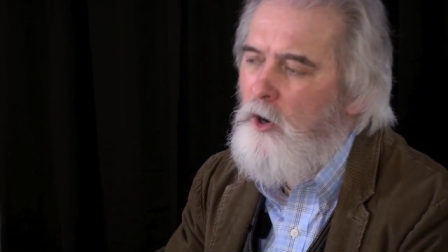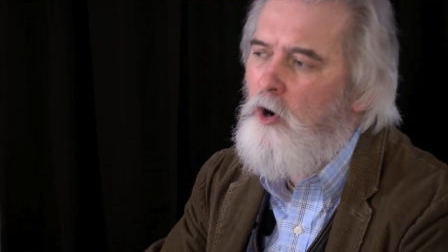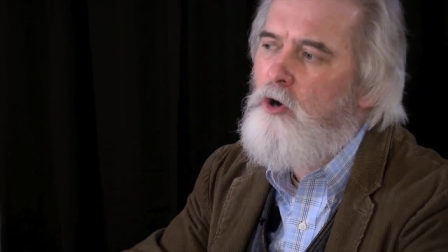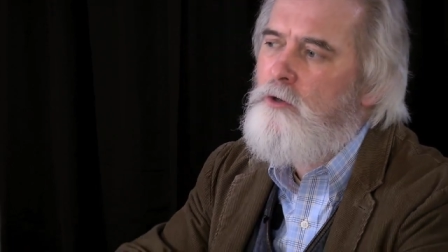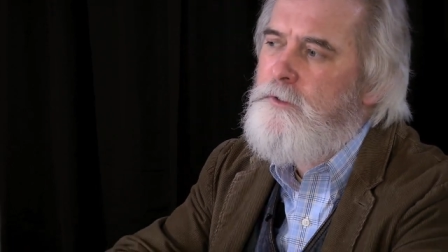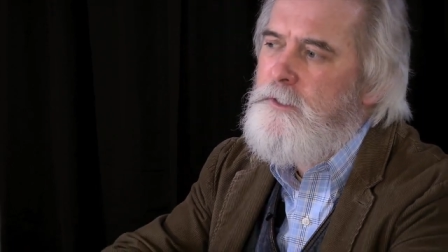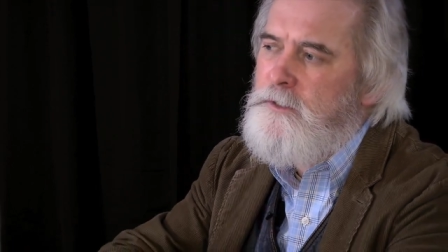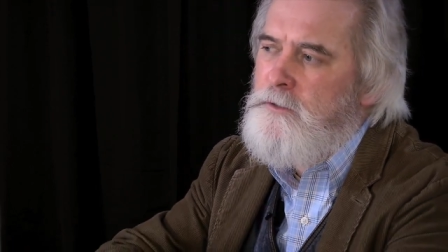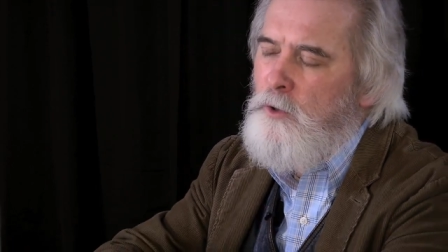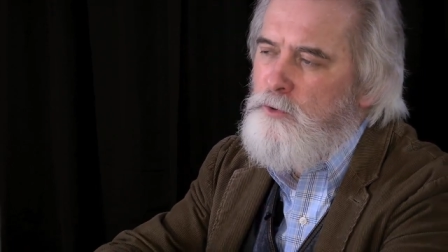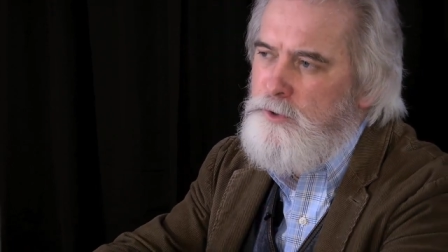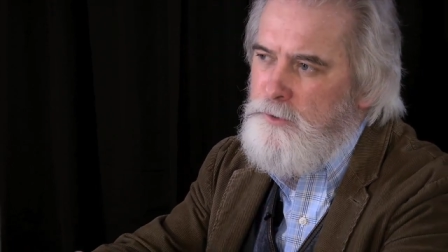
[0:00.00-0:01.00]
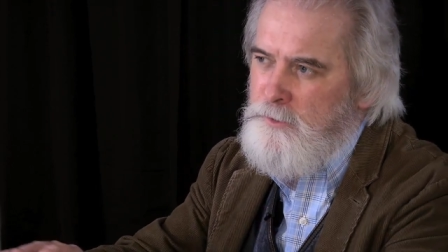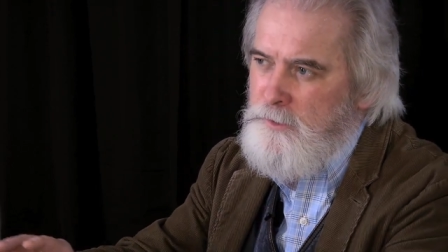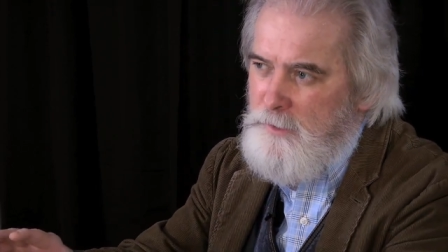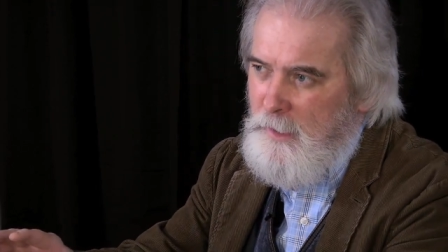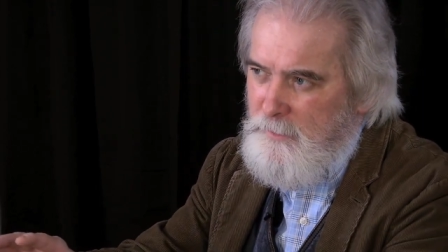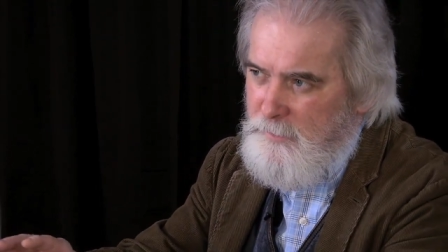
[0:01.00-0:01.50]
All these
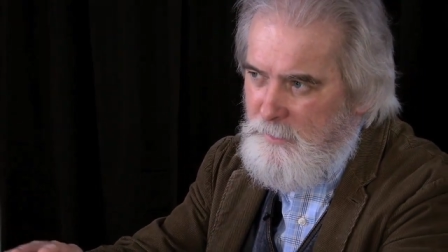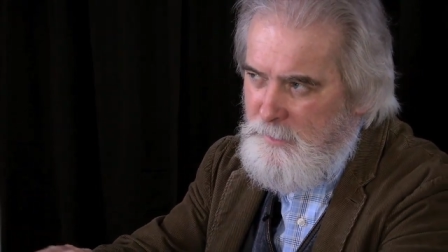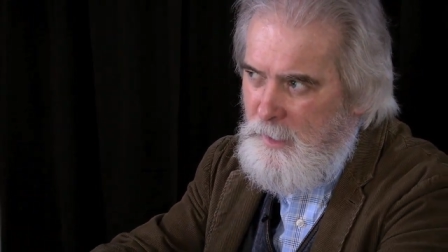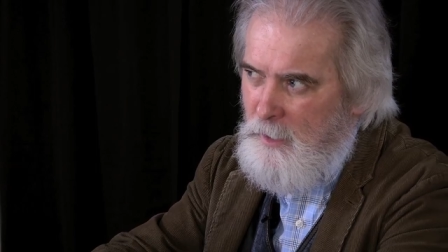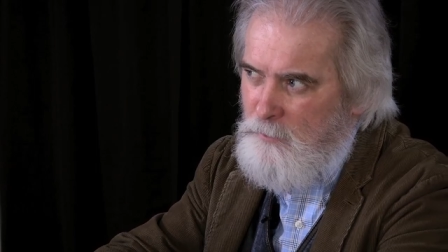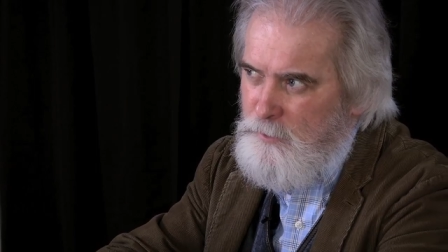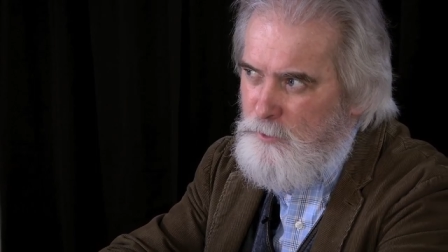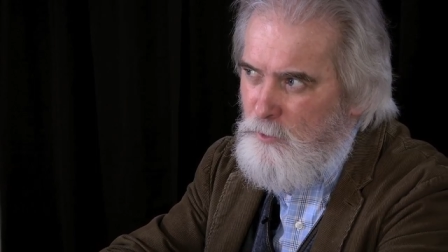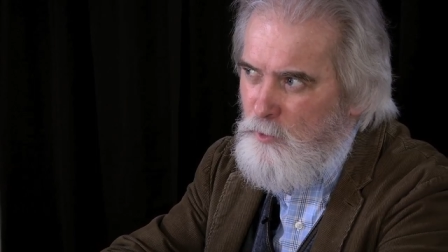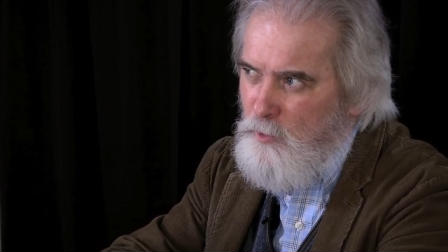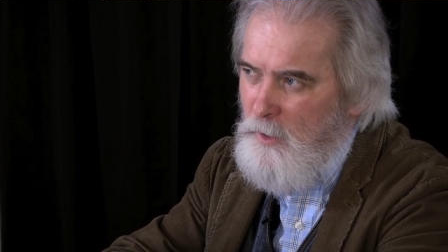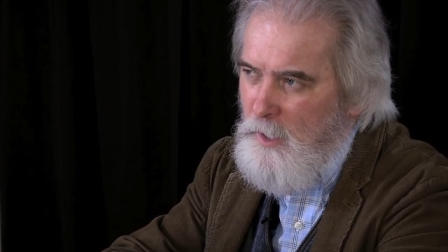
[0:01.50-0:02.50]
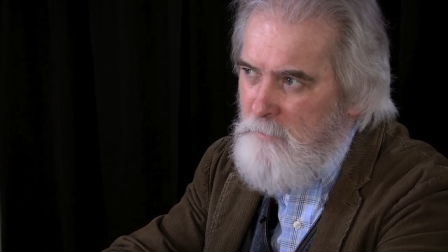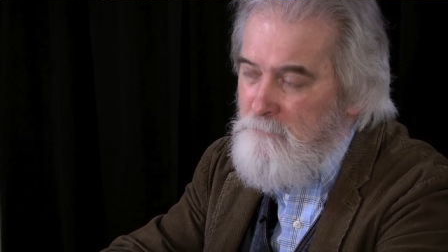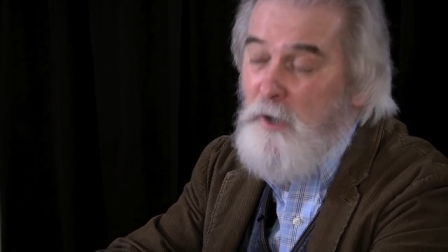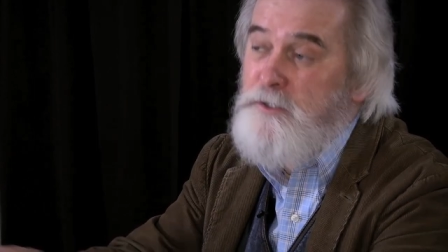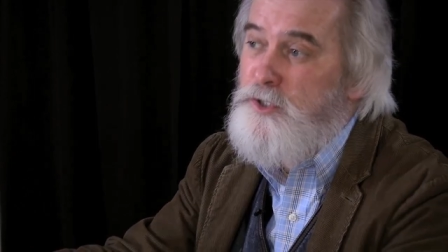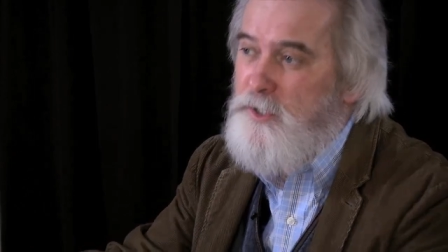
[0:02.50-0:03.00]
notions that are now so
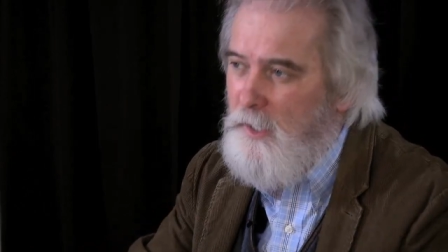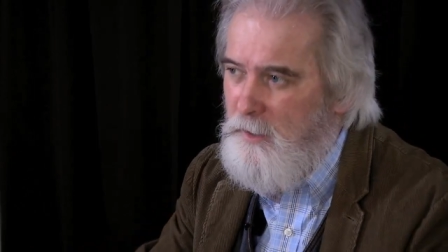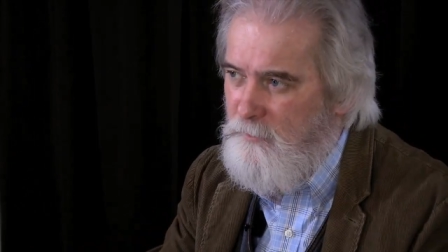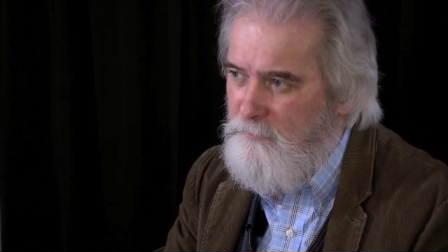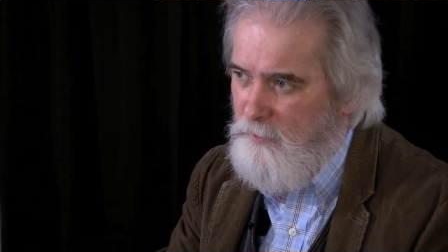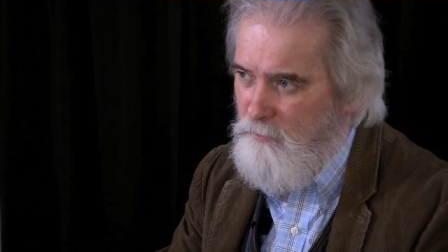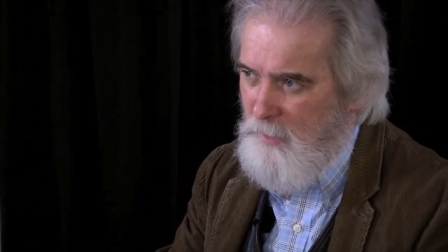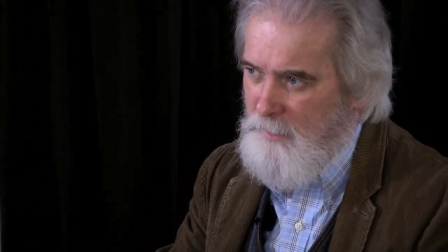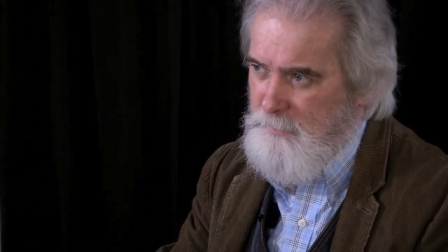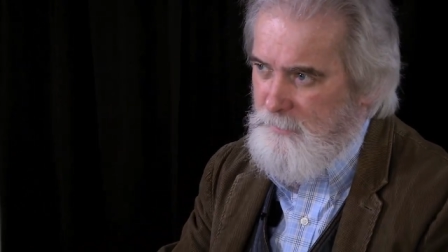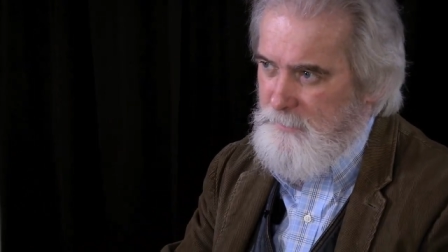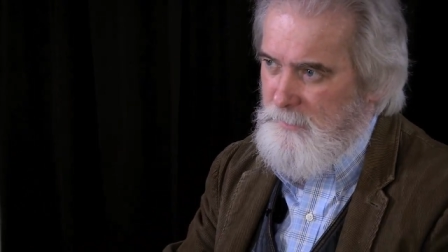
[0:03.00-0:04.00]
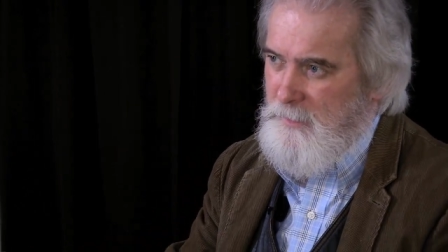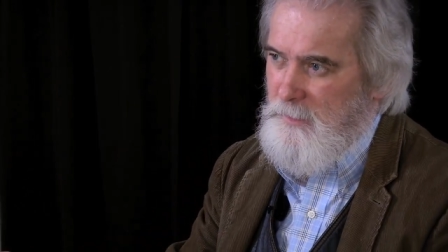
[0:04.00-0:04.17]
much taken for granted